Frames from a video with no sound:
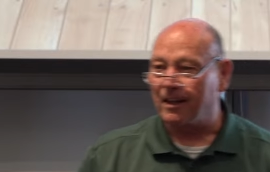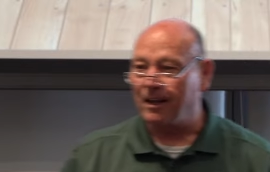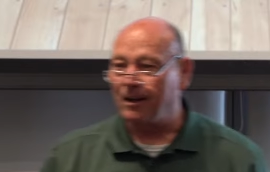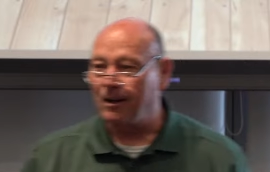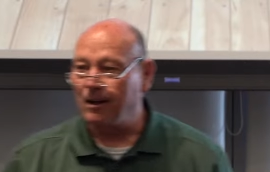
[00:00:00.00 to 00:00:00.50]

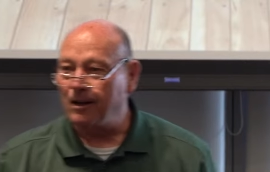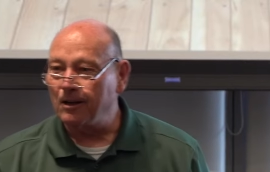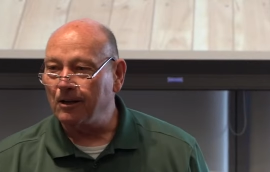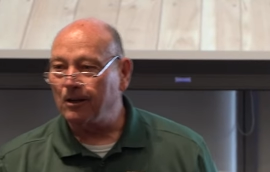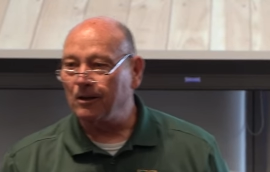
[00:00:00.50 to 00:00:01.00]

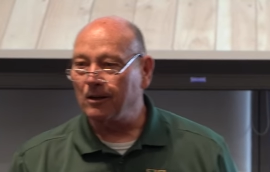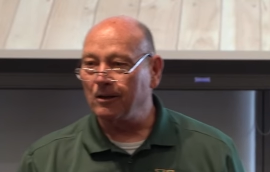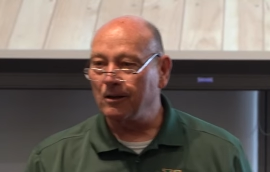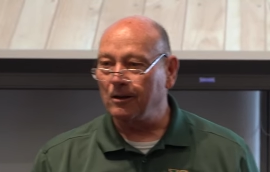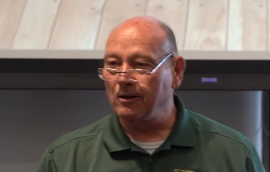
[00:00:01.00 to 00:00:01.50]

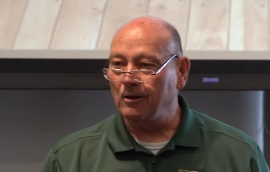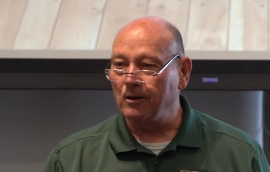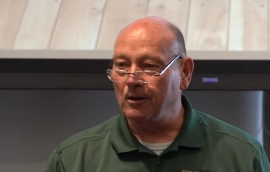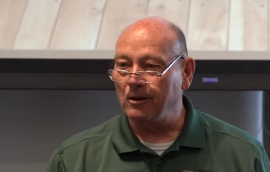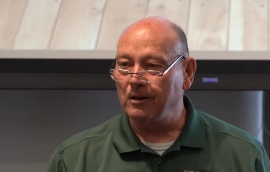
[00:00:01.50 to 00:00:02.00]

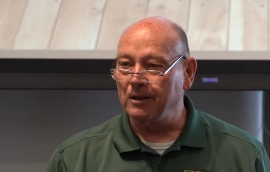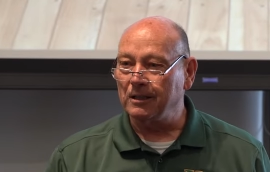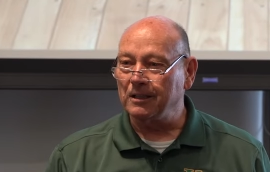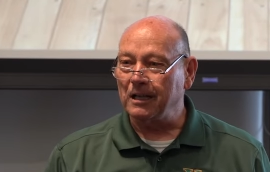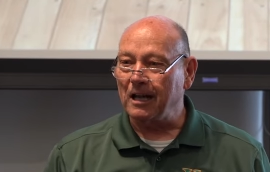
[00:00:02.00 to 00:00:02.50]

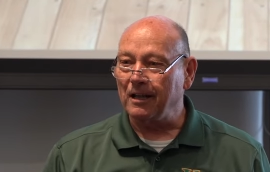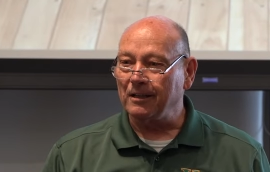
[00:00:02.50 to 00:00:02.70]
(no one is talking)